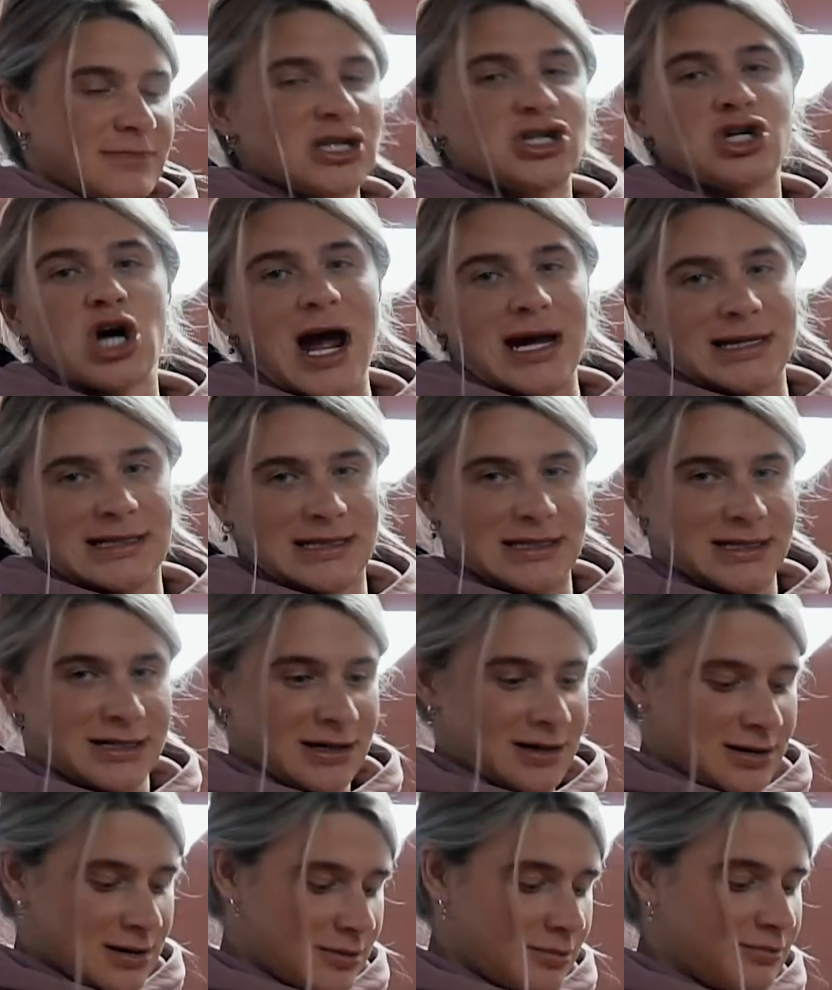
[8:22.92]
chest,
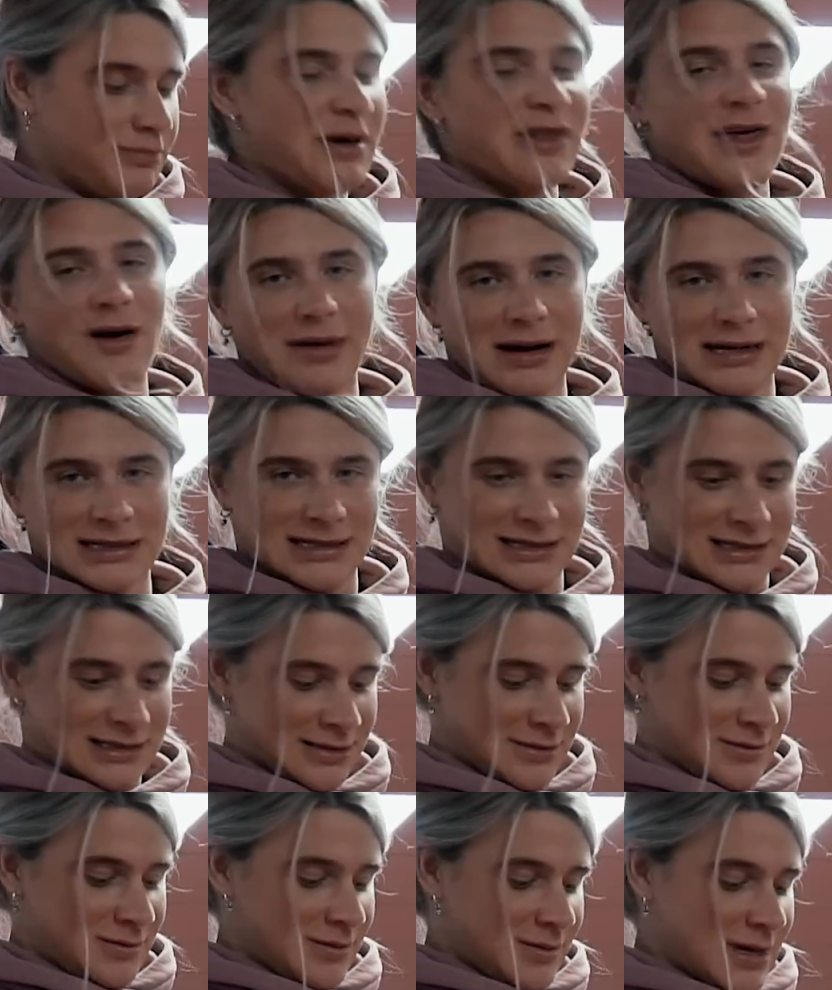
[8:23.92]
but there is
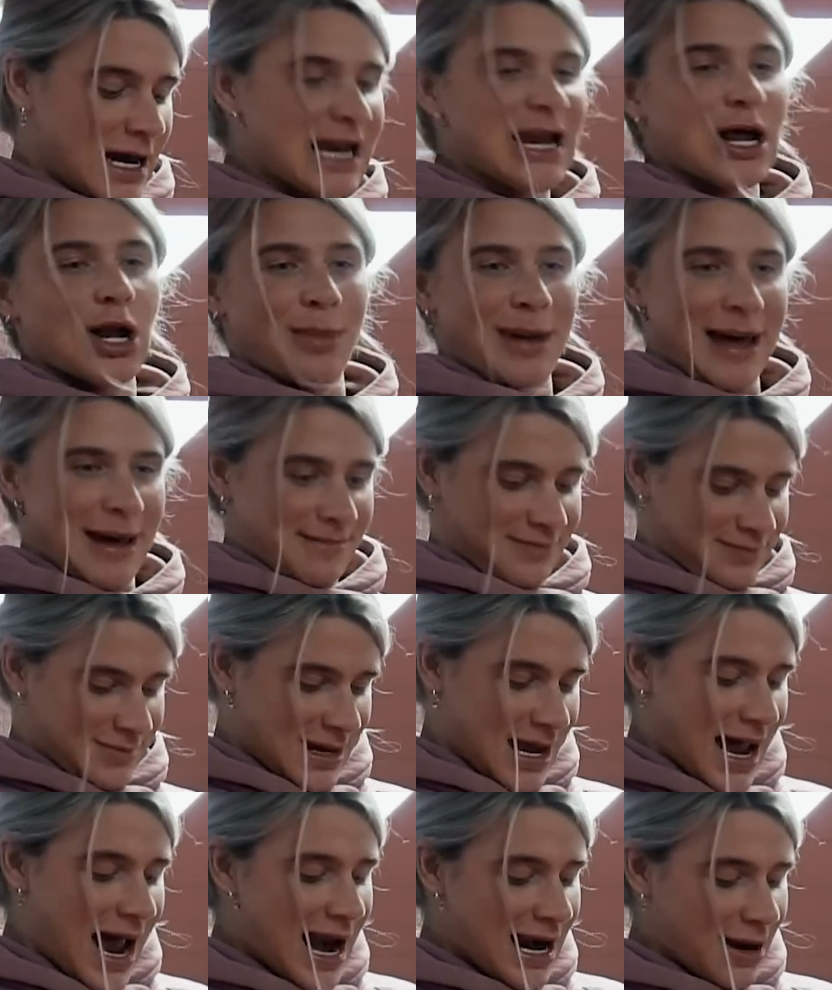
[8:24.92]
a little bit.
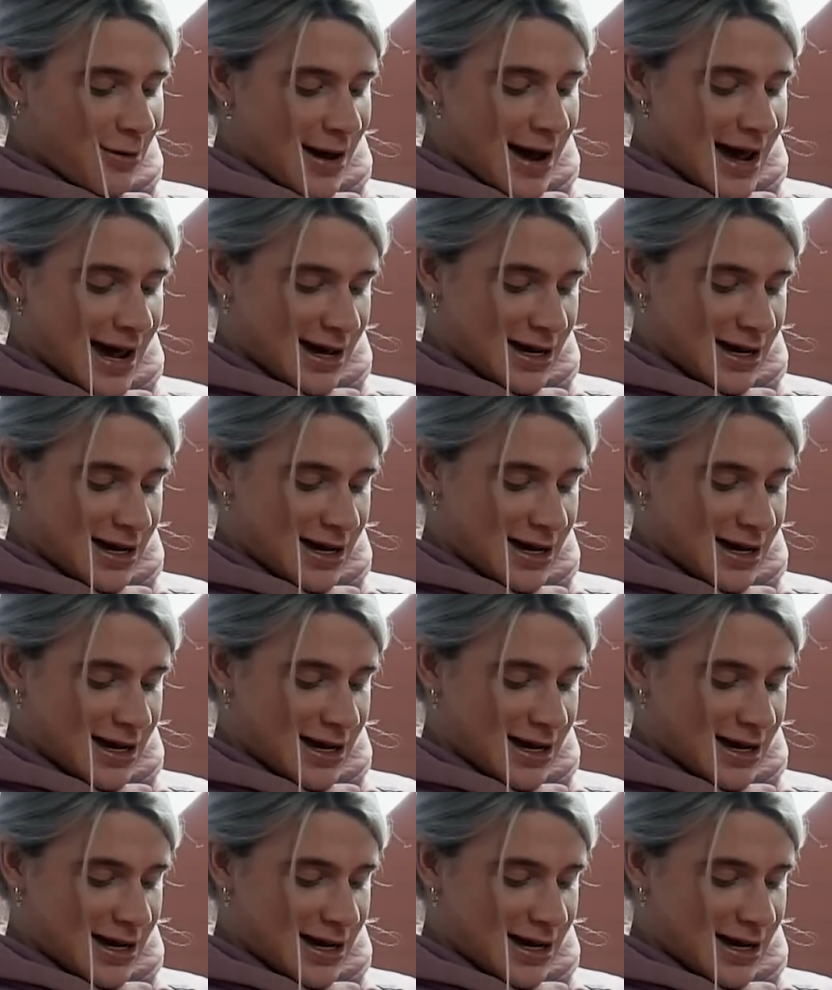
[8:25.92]
Anyway,